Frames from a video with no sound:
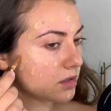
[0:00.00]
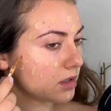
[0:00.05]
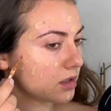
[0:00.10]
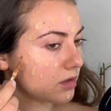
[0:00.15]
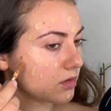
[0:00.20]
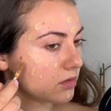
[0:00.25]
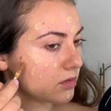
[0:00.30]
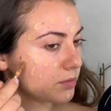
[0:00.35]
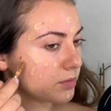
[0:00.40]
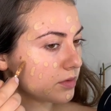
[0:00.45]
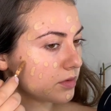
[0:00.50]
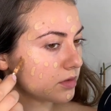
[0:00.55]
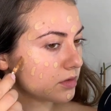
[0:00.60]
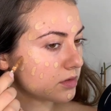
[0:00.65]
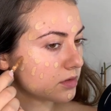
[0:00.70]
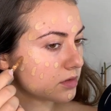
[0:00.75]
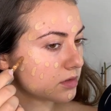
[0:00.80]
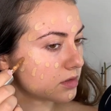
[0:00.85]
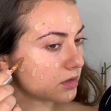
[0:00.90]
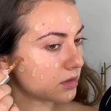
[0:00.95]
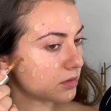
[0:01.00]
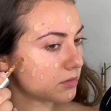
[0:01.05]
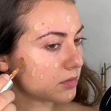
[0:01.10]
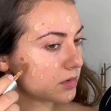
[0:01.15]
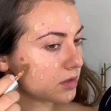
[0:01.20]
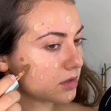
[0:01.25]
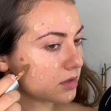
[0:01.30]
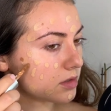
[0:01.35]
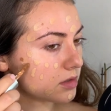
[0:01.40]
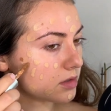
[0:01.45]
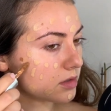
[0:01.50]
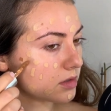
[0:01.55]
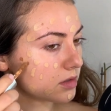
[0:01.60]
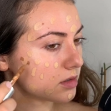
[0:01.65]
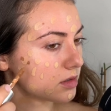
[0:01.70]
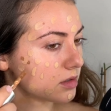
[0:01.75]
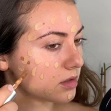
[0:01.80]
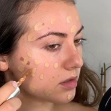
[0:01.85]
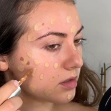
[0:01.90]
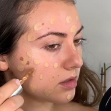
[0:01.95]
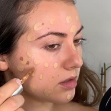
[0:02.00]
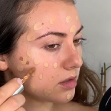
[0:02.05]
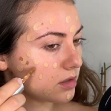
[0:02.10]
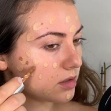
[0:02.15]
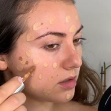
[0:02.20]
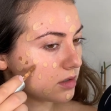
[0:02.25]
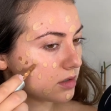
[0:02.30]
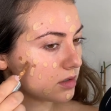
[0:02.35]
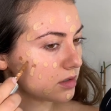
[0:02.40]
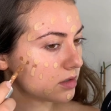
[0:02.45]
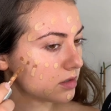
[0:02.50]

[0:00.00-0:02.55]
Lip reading: I will put some here.